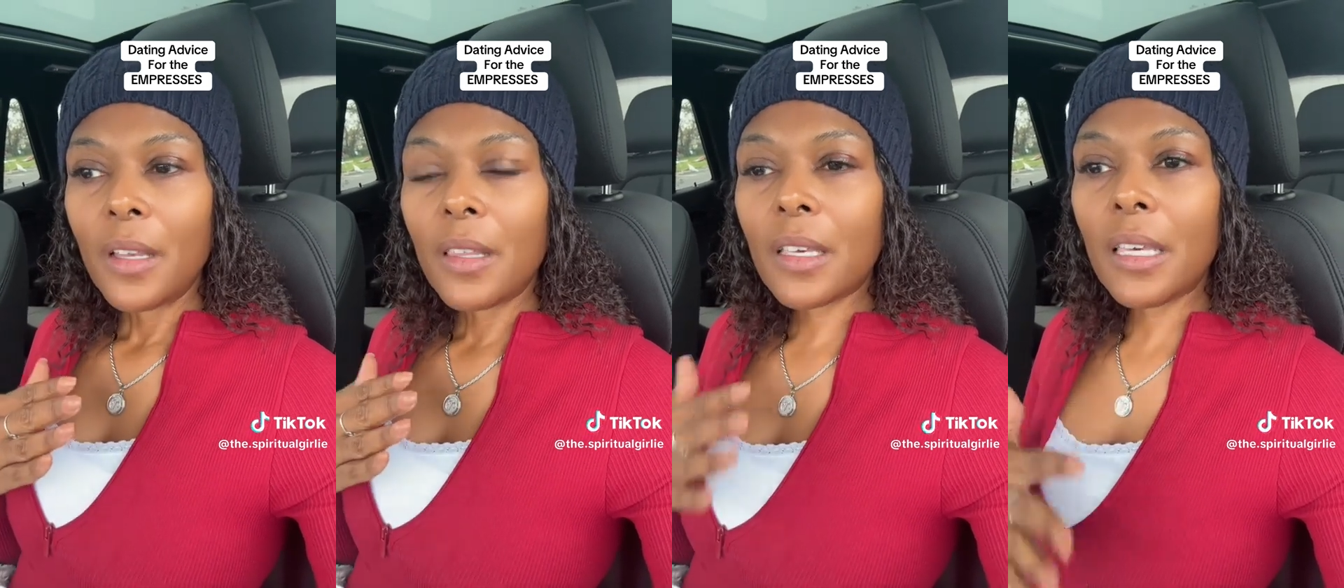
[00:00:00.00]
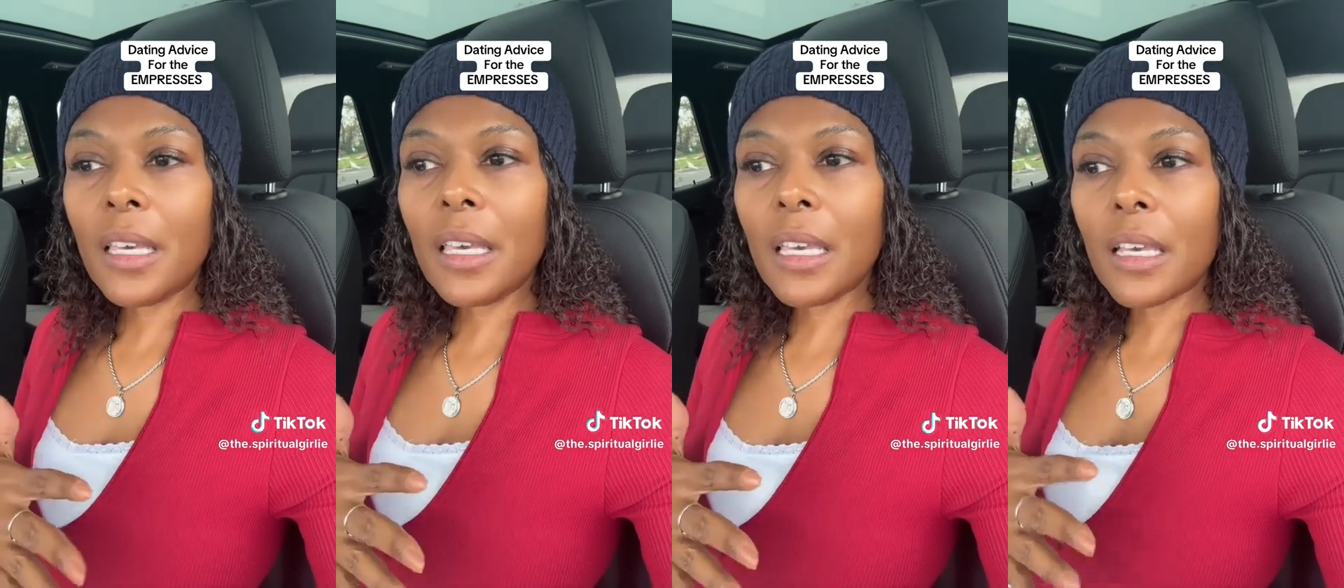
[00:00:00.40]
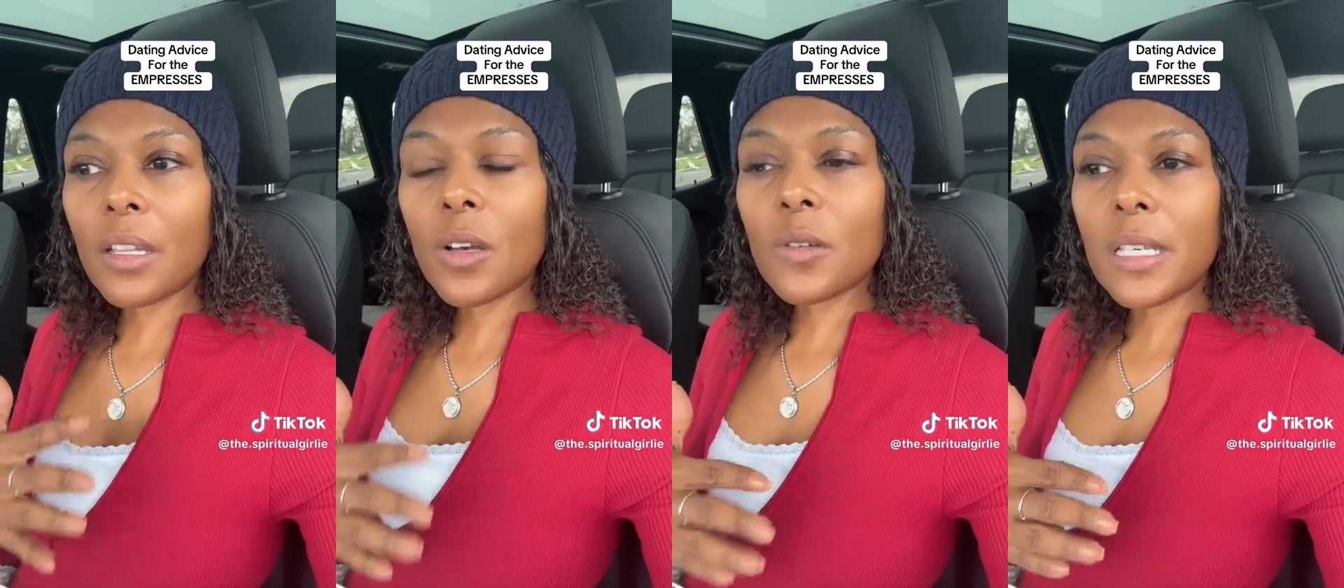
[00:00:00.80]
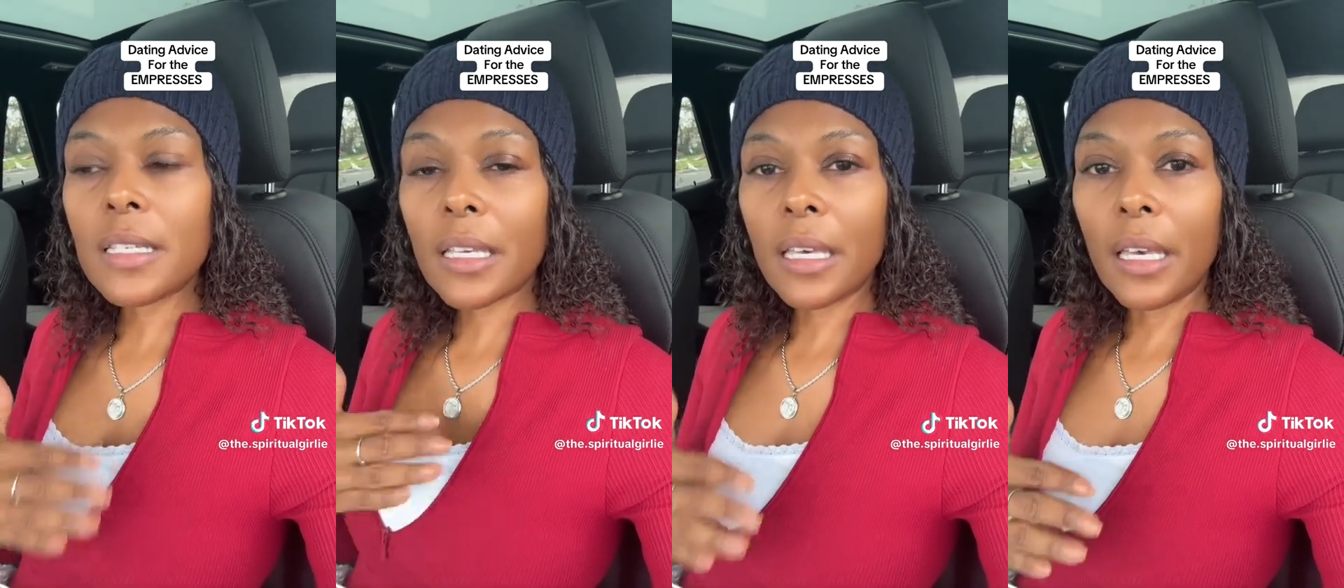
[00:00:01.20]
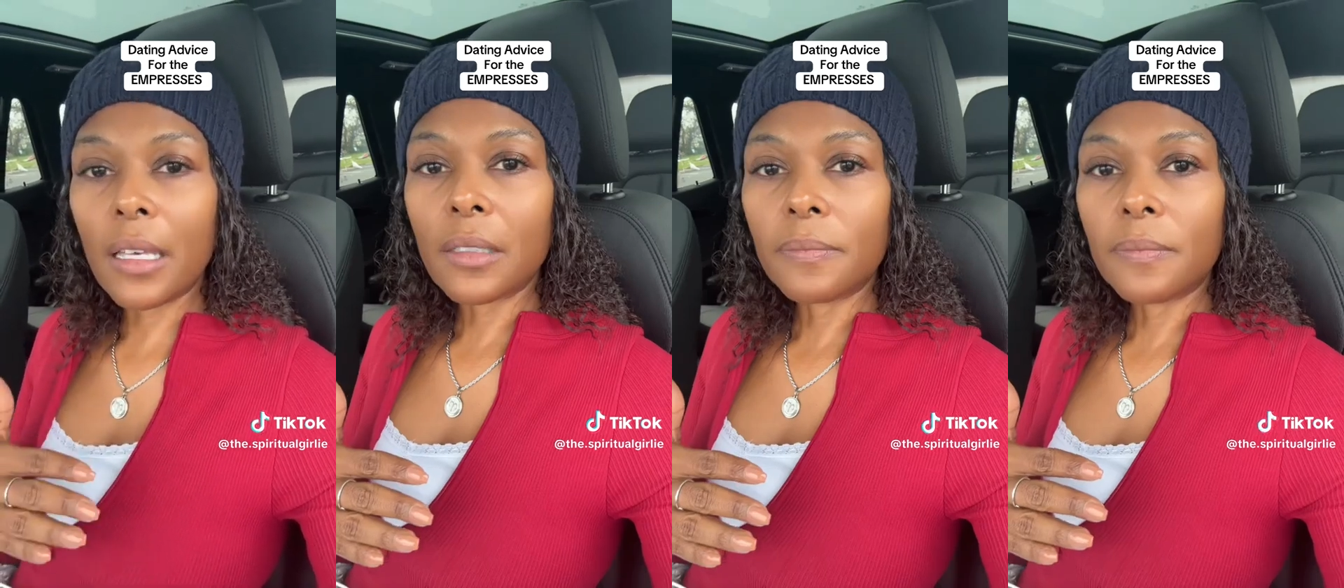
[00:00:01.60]
The king knows he's a
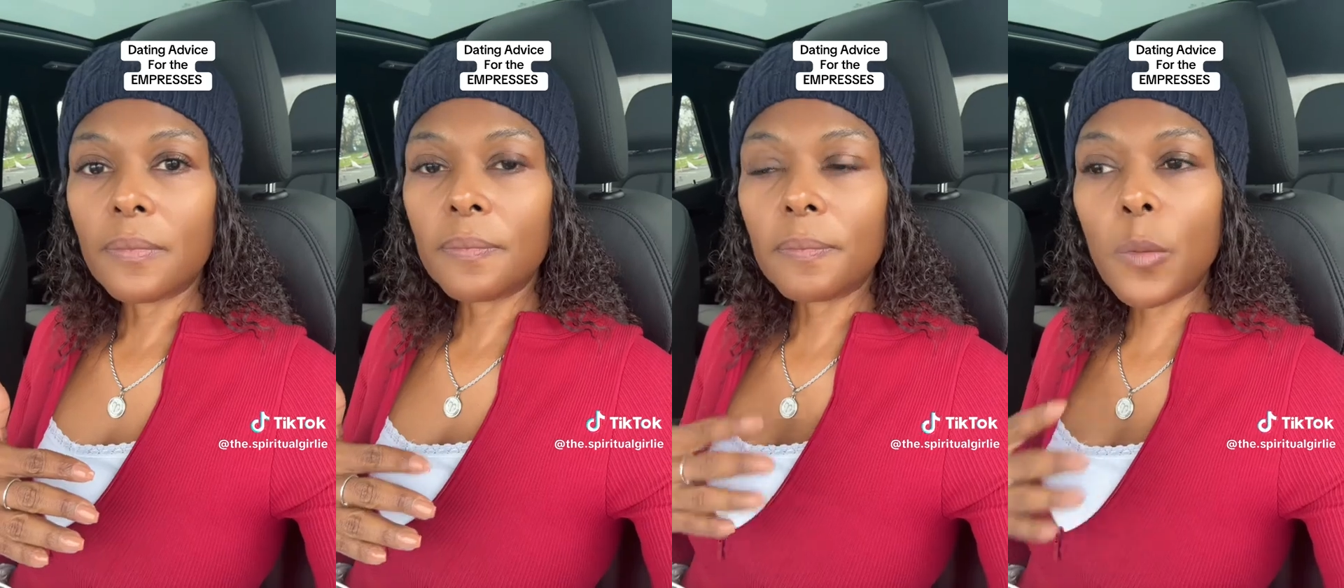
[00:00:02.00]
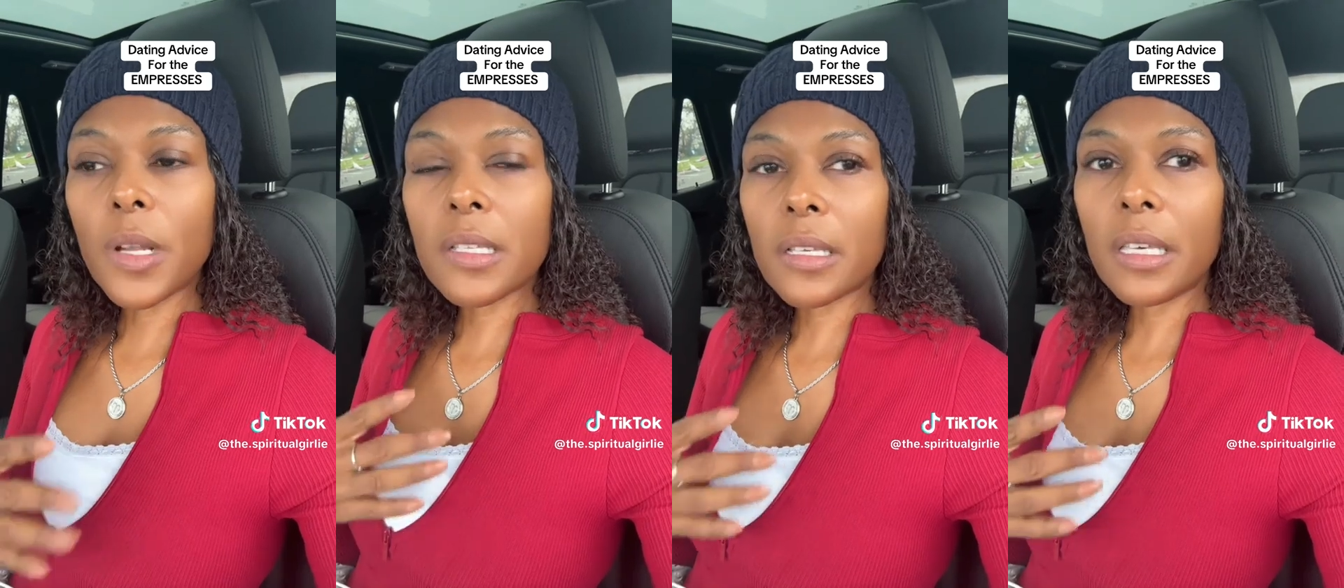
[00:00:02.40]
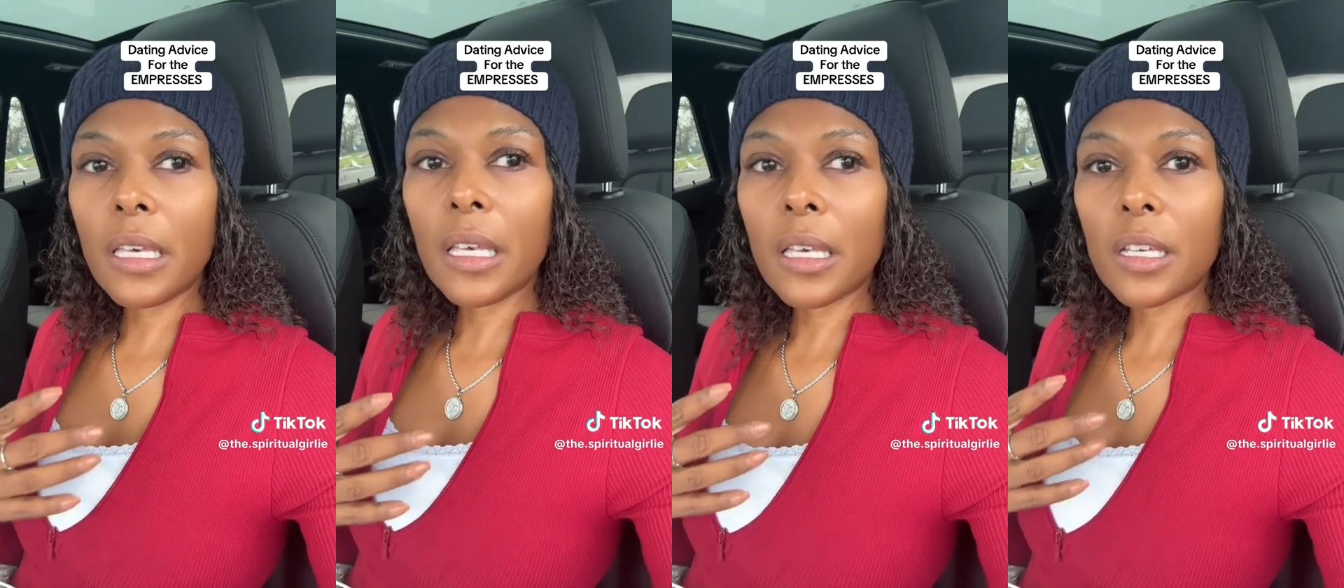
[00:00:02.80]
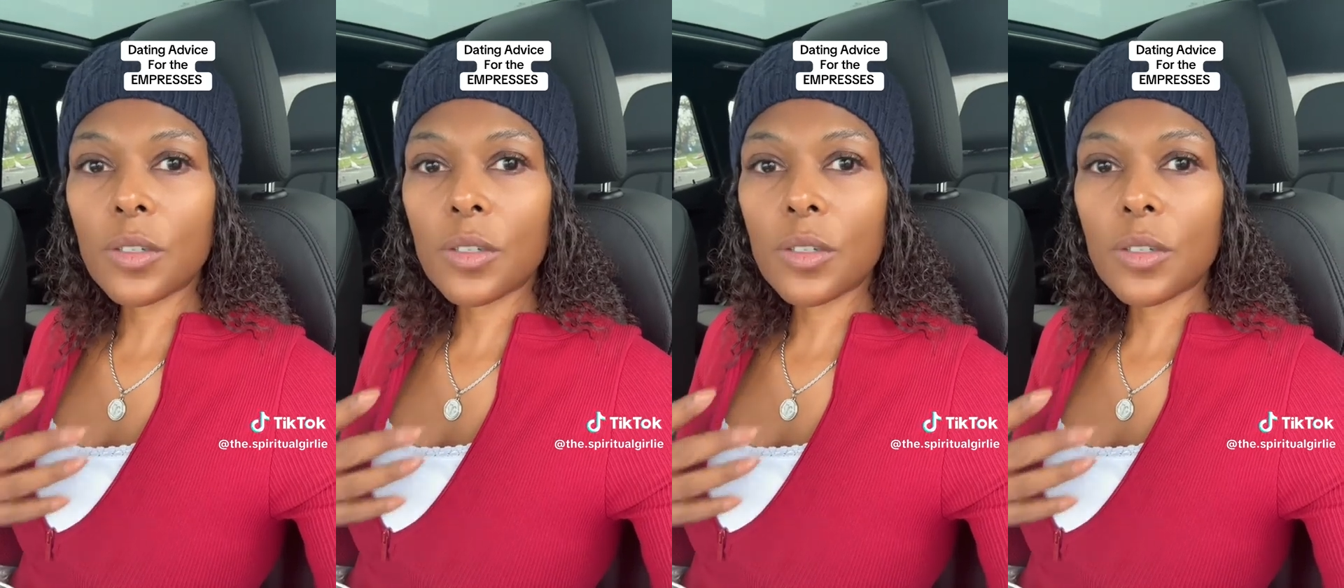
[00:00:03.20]
king. But what does a king